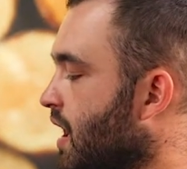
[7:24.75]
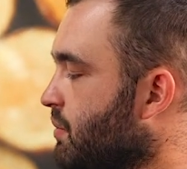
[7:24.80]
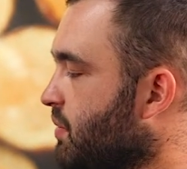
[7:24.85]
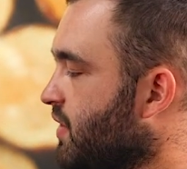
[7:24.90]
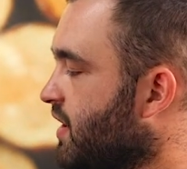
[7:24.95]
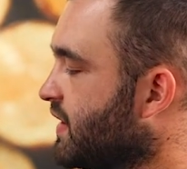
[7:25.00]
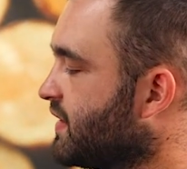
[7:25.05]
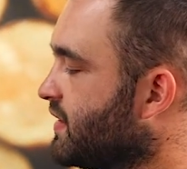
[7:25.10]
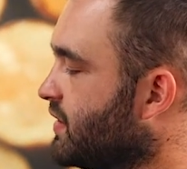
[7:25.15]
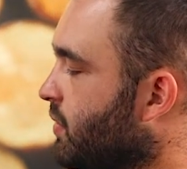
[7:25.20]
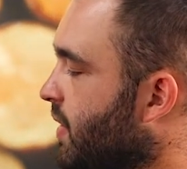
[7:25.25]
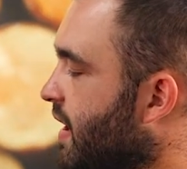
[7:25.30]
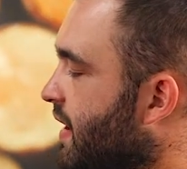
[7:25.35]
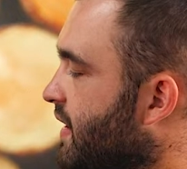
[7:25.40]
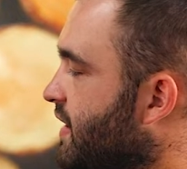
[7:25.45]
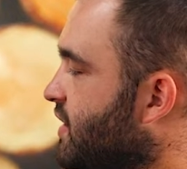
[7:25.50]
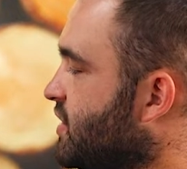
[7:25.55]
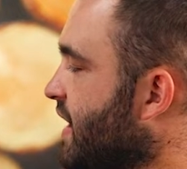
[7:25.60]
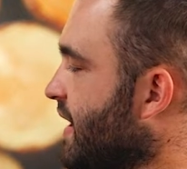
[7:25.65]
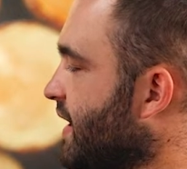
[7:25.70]
Because of the way
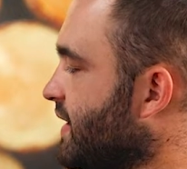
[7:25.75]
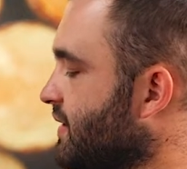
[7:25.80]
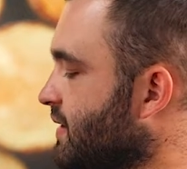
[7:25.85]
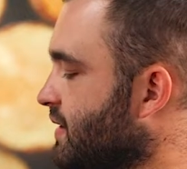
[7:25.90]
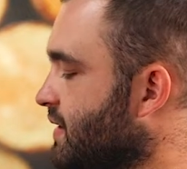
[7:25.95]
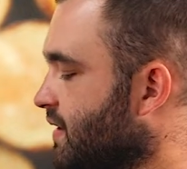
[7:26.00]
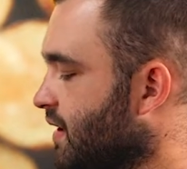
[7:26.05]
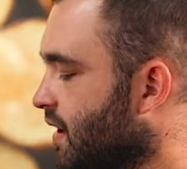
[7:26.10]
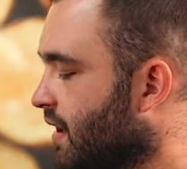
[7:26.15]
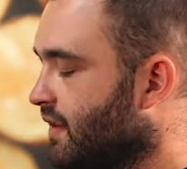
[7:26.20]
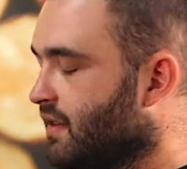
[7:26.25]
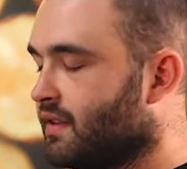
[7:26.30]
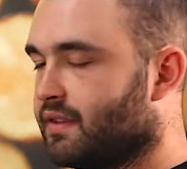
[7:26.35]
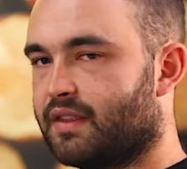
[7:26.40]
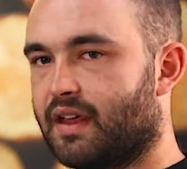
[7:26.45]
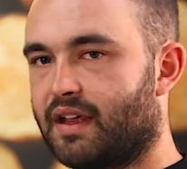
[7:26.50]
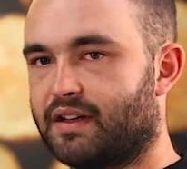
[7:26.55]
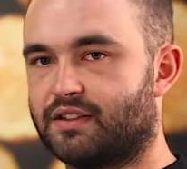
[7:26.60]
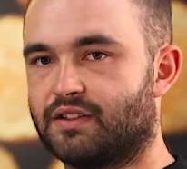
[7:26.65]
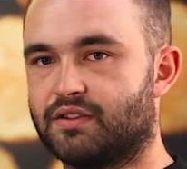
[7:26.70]
these jackets are designed,
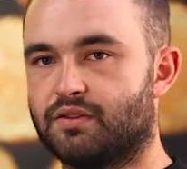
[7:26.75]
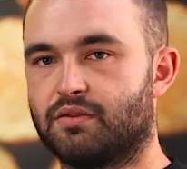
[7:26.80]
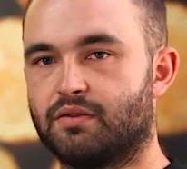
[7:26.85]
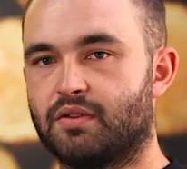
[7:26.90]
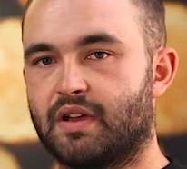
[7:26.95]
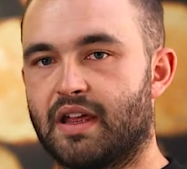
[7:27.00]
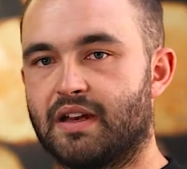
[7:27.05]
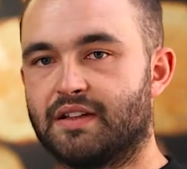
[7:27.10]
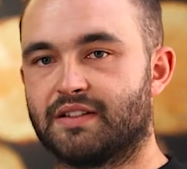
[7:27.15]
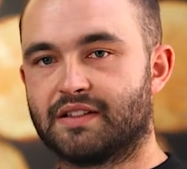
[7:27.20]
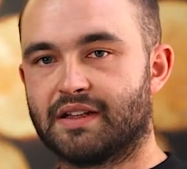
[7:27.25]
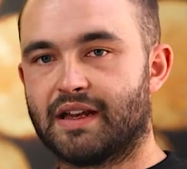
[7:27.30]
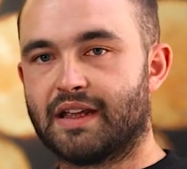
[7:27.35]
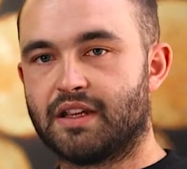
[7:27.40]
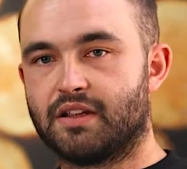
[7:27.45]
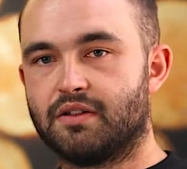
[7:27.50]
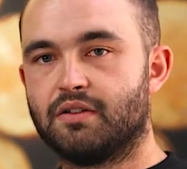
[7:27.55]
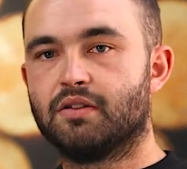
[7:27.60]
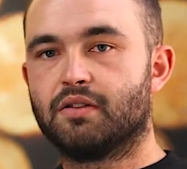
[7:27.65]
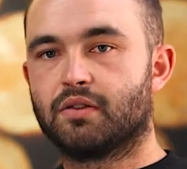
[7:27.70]
they do insulate
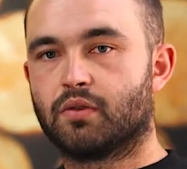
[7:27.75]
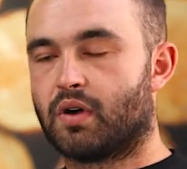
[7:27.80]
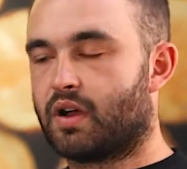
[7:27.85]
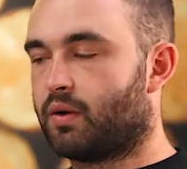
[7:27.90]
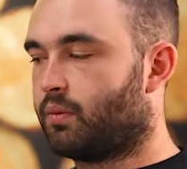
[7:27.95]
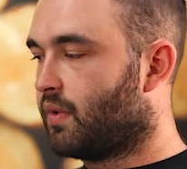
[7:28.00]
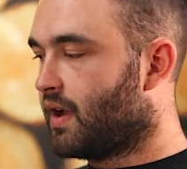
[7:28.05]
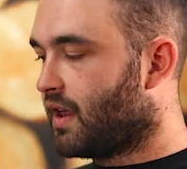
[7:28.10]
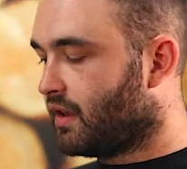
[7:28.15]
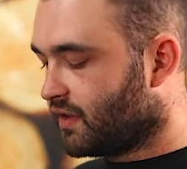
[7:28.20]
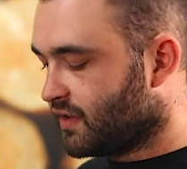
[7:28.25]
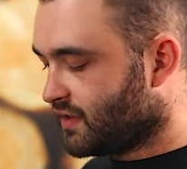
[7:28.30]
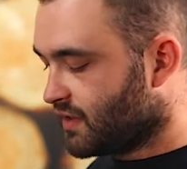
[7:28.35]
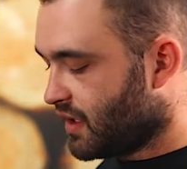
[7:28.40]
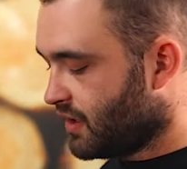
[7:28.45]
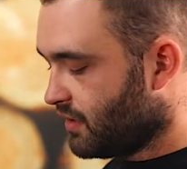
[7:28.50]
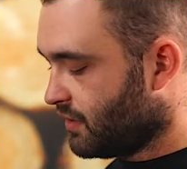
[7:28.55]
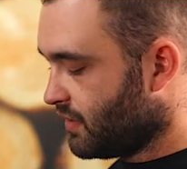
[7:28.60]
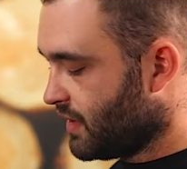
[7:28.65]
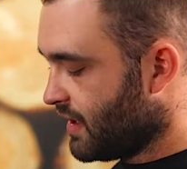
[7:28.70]
you quite well,
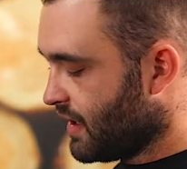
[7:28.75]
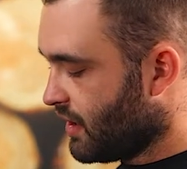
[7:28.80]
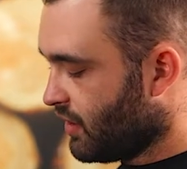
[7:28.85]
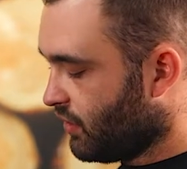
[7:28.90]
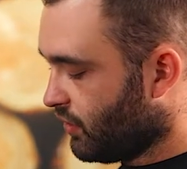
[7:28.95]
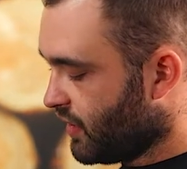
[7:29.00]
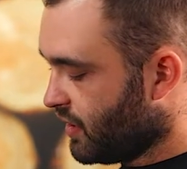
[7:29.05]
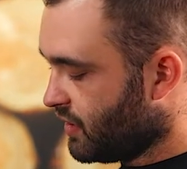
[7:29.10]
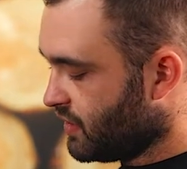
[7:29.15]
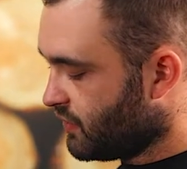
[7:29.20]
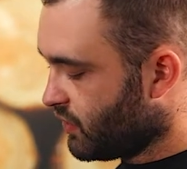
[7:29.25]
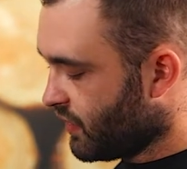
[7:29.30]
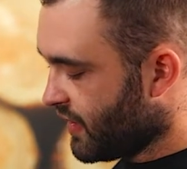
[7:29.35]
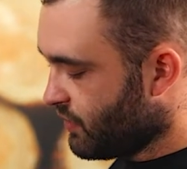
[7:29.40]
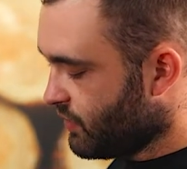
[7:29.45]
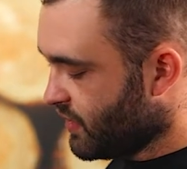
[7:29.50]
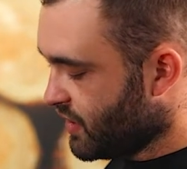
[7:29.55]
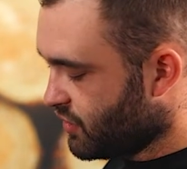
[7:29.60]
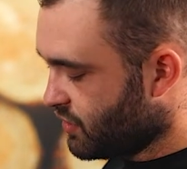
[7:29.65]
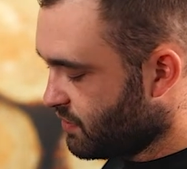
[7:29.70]
so although you've got
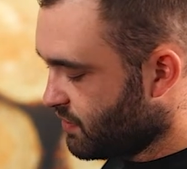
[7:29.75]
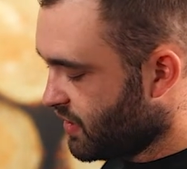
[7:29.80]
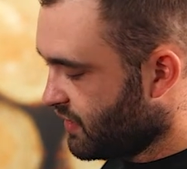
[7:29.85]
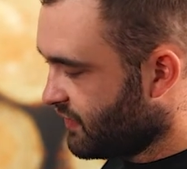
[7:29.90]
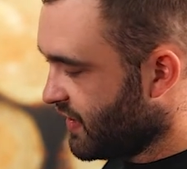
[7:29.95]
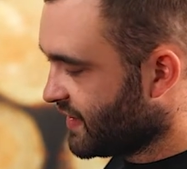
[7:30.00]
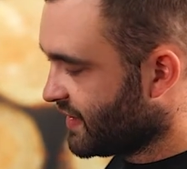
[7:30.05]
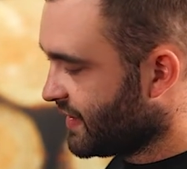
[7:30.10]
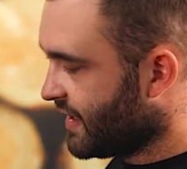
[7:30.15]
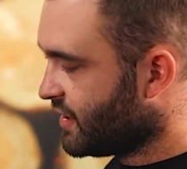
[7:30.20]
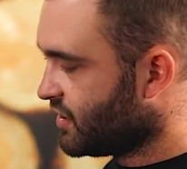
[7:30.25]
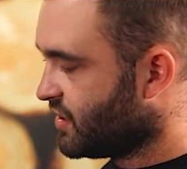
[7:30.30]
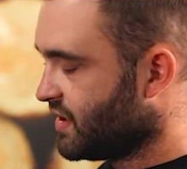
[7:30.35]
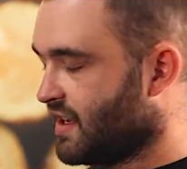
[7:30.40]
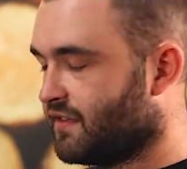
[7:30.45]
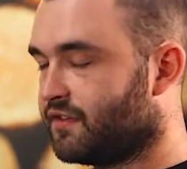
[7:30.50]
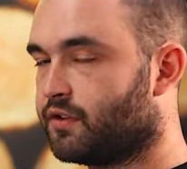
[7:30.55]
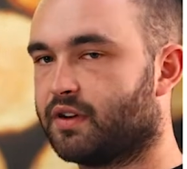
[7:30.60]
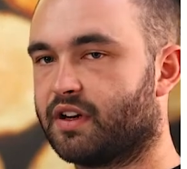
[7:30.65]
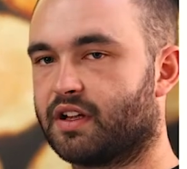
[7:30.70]
that really good bit of ventilation,
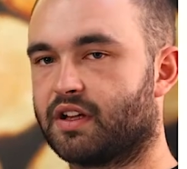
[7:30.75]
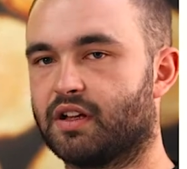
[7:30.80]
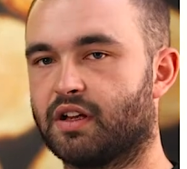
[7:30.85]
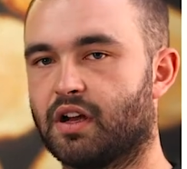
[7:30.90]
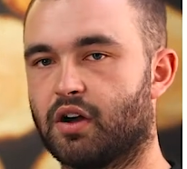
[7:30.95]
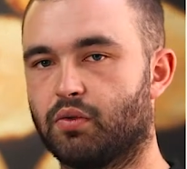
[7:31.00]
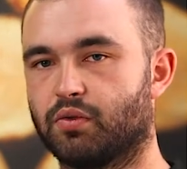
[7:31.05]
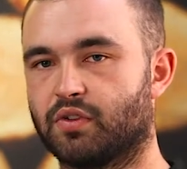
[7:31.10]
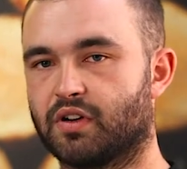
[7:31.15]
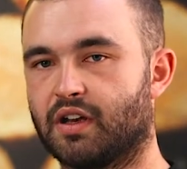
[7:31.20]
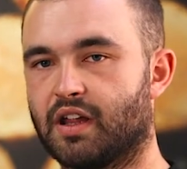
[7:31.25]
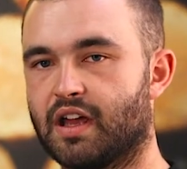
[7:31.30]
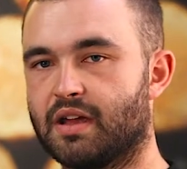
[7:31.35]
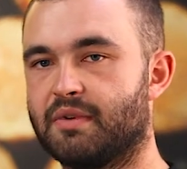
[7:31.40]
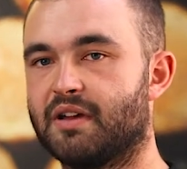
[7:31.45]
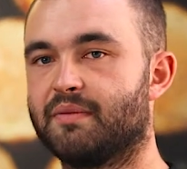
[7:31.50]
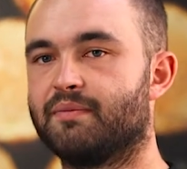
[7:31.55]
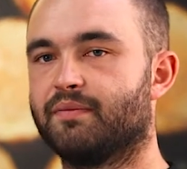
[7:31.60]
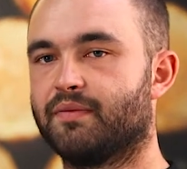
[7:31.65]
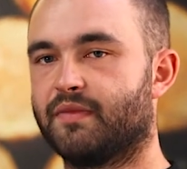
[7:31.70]
if you're in a cold
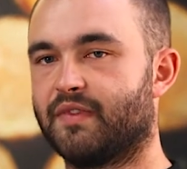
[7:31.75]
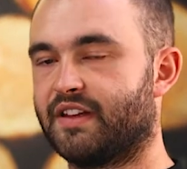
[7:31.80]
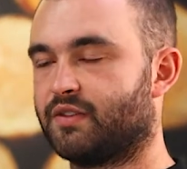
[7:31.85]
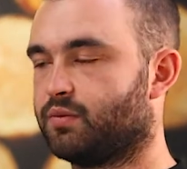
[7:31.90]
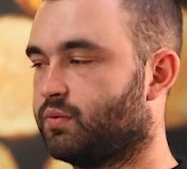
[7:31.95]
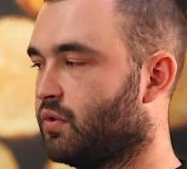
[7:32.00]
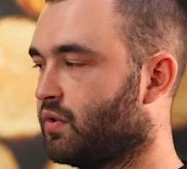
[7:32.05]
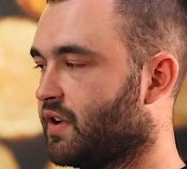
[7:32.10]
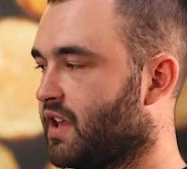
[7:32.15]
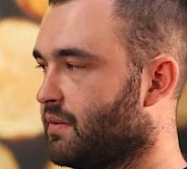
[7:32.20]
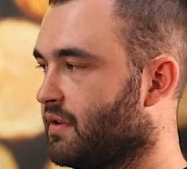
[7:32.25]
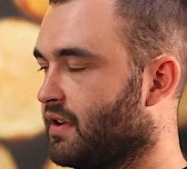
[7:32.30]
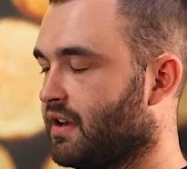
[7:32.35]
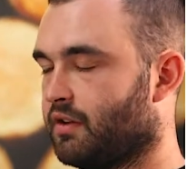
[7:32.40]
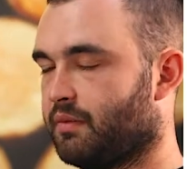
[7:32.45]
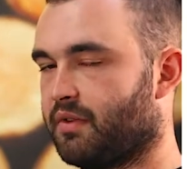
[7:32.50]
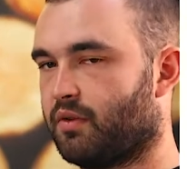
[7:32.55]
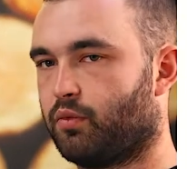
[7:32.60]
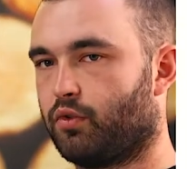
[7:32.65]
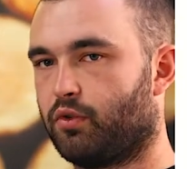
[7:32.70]
climate, this will keep you a
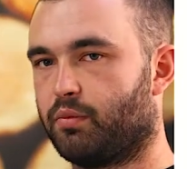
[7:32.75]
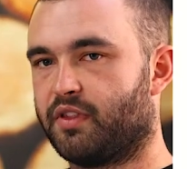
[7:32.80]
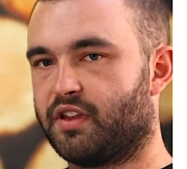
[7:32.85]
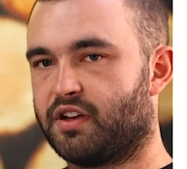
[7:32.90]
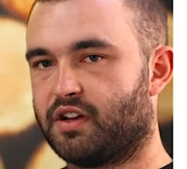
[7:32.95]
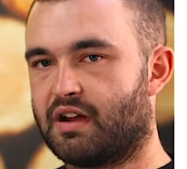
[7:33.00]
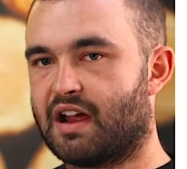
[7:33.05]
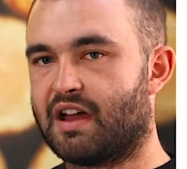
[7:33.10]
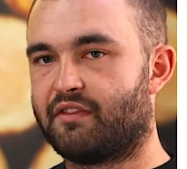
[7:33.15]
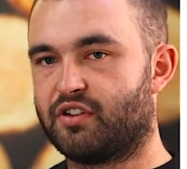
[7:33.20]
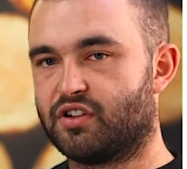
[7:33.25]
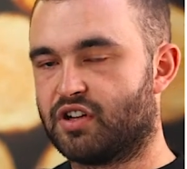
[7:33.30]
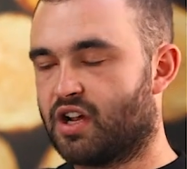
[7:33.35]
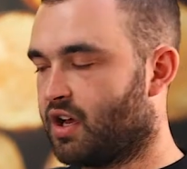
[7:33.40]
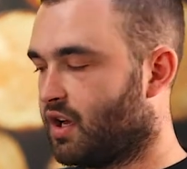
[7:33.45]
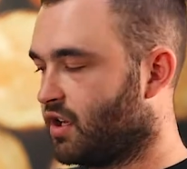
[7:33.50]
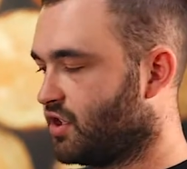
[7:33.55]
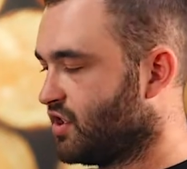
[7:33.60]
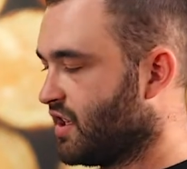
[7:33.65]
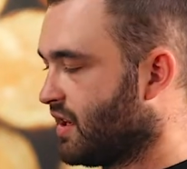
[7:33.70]
little bit warmer than your average
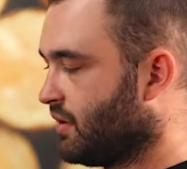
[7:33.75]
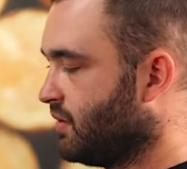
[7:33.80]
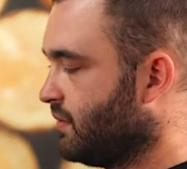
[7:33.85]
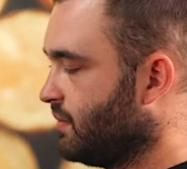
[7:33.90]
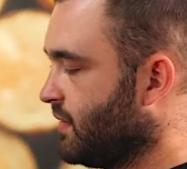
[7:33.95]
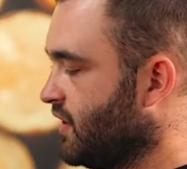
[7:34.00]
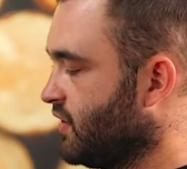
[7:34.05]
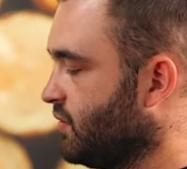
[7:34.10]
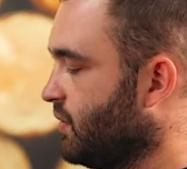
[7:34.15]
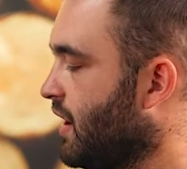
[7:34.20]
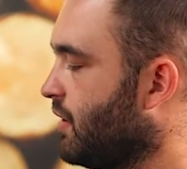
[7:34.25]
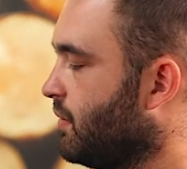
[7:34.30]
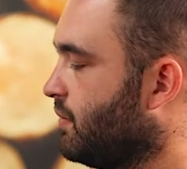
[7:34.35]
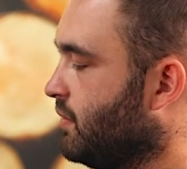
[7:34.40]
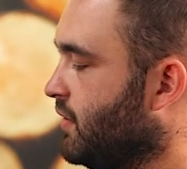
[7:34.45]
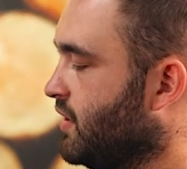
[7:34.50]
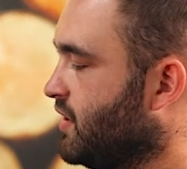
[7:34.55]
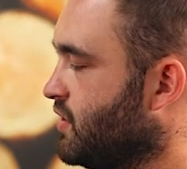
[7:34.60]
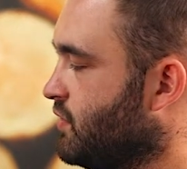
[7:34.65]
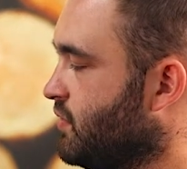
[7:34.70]
hard shell as well,
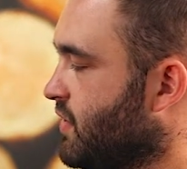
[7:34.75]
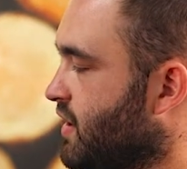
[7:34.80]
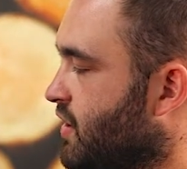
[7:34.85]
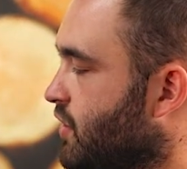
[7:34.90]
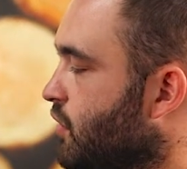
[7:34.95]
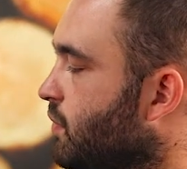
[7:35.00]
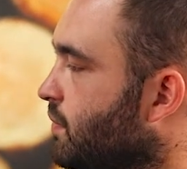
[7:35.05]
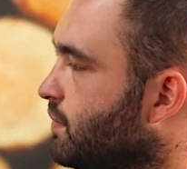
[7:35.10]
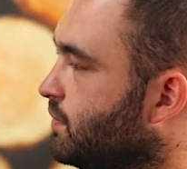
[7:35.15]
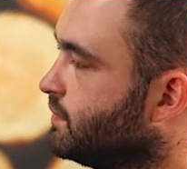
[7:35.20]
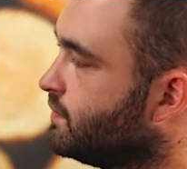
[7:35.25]
which is really cool.